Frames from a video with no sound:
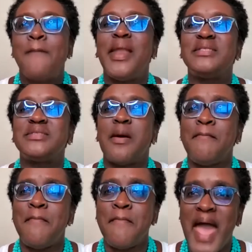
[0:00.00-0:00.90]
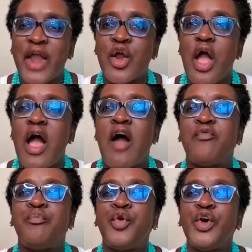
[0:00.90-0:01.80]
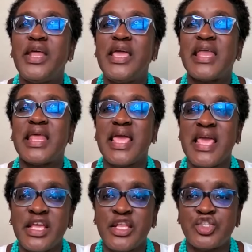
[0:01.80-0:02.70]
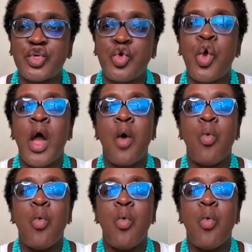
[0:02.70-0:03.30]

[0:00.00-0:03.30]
but it's a matter of putting it into